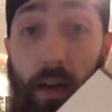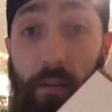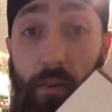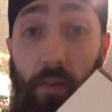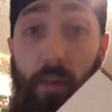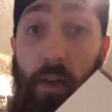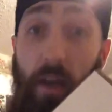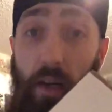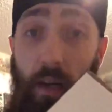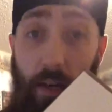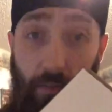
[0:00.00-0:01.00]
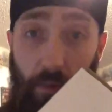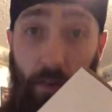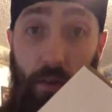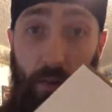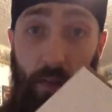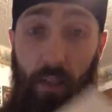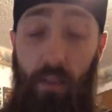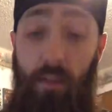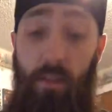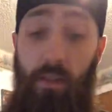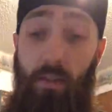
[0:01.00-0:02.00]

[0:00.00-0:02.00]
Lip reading: ever, ever do this.